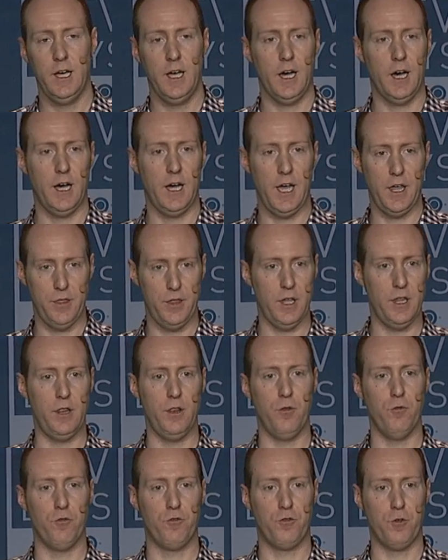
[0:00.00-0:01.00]
and
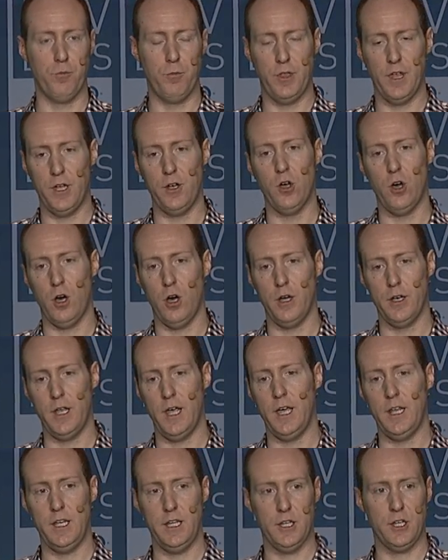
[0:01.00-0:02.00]
then from then on,
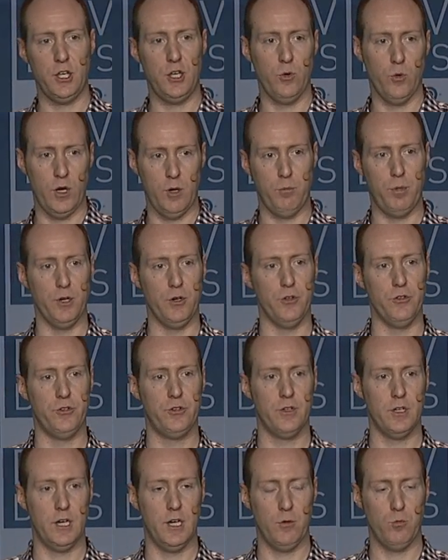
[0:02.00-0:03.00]
any QA
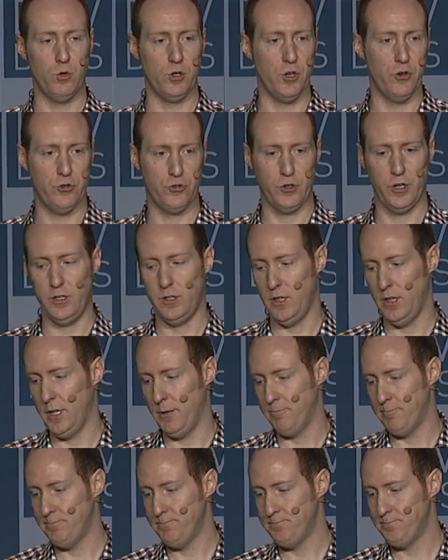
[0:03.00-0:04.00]
builds will go straight to
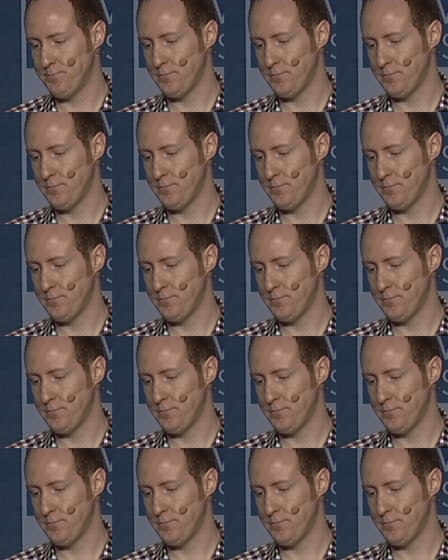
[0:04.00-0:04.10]
them.